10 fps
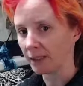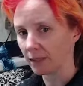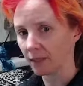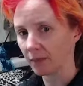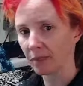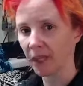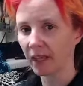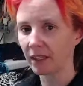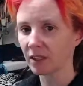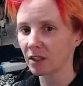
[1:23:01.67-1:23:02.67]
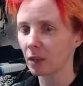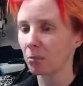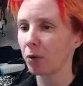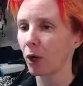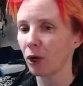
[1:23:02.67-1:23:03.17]
it, and it's the
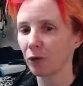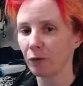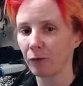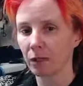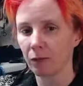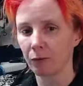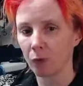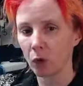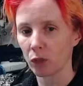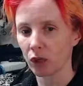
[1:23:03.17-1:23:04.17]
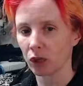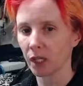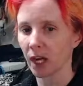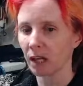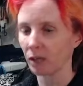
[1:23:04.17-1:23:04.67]
perfect focus
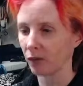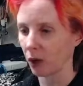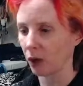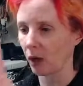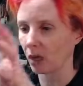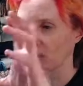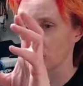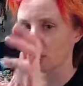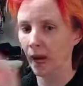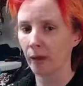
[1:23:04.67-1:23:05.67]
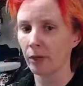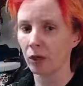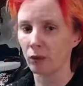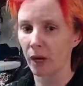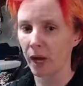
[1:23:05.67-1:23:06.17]
shot of the claws grabbing
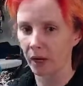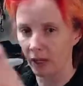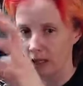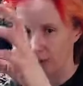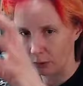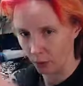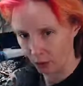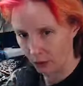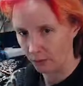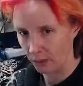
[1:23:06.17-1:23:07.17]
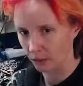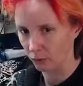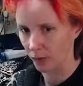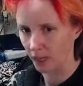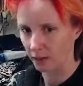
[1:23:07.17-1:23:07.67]
the rock and the bird coming to
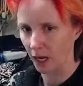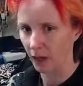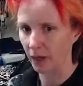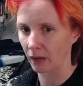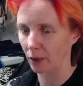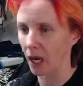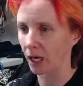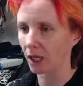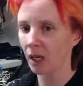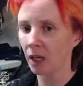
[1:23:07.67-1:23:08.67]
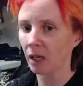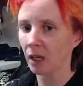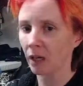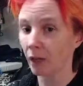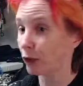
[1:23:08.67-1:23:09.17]
rest on that rock.
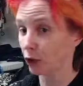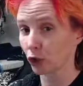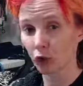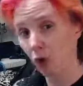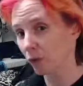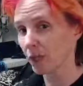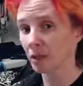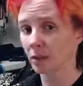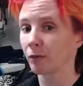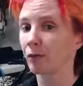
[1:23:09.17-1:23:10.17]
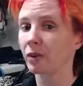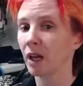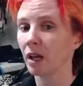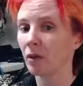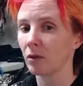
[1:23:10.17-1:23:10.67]
There's no reason for
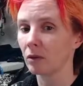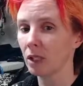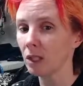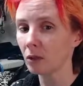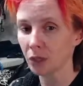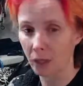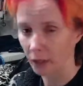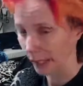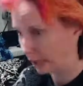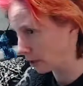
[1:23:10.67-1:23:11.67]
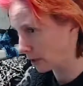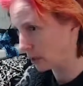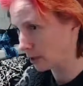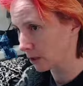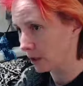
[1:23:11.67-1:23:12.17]
that eagle to land
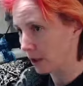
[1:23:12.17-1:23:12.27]
there,